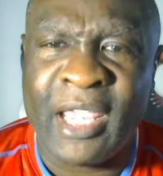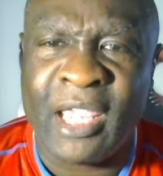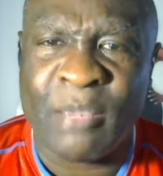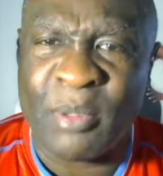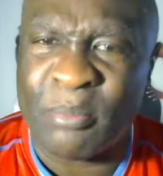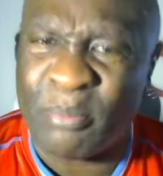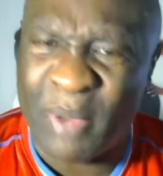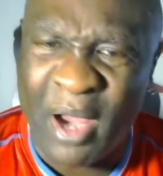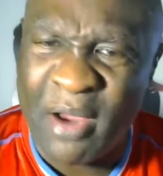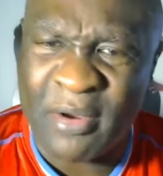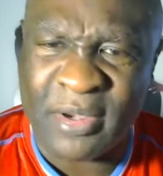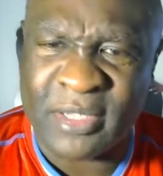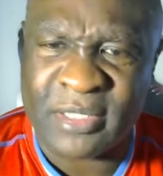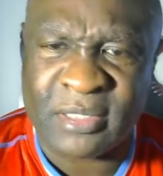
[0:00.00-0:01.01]
am
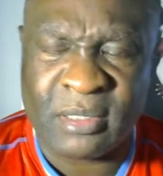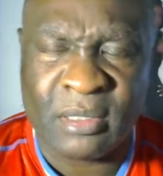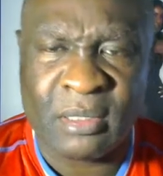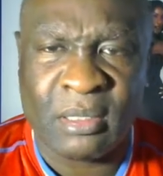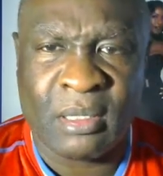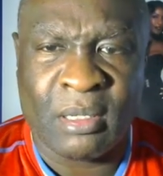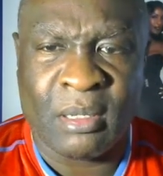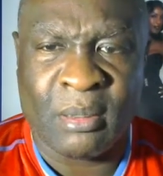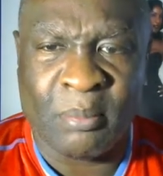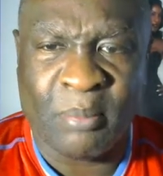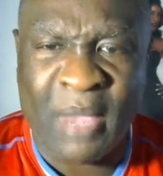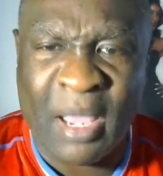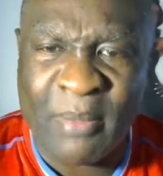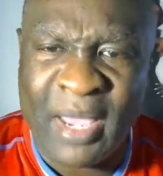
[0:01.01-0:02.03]
embarrassed
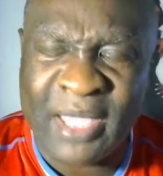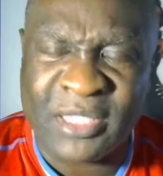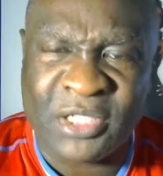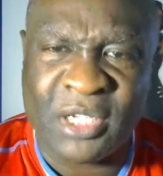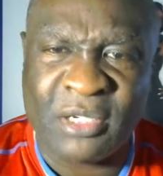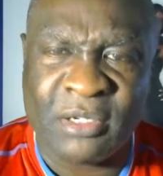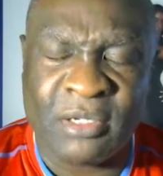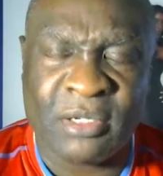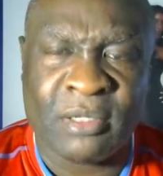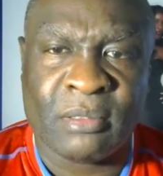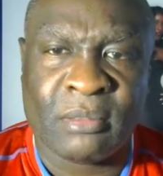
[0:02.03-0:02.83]
by my gender.